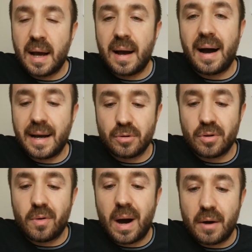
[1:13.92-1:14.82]
I don't
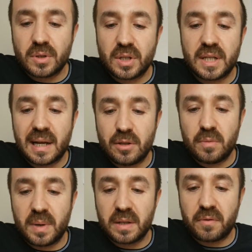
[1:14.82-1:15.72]
know how to tell you,
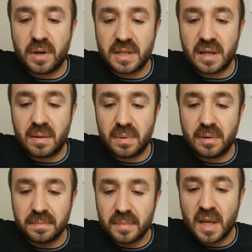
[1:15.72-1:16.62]
but for
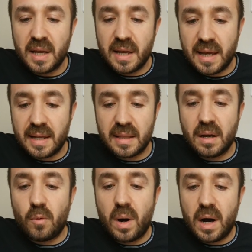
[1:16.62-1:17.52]
example,
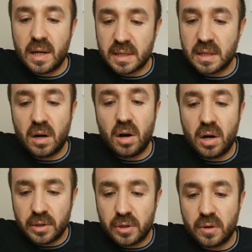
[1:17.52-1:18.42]
it was
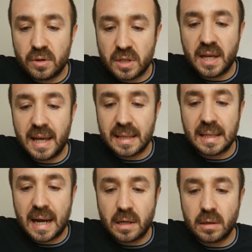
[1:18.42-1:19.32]
on Thursday at
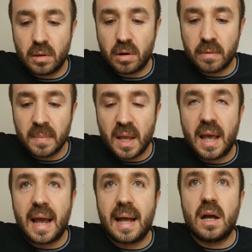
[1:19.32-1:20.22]
9 o'clock,
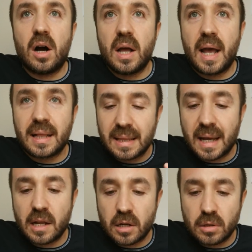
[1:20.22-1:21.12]
and at
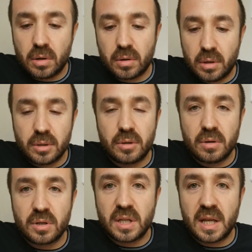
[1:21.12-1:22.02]
9 o'clock on
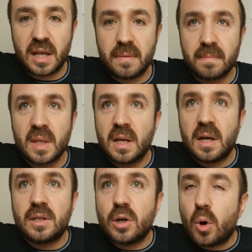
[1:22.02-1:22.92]
Thursday,
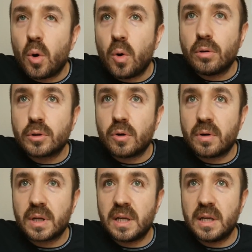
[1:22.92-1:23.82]
the whole
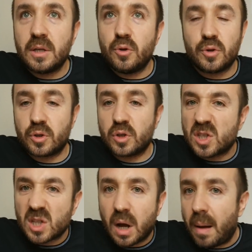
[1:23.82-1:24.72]
Turkey used to
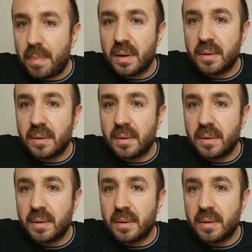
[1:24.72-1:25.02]
stop.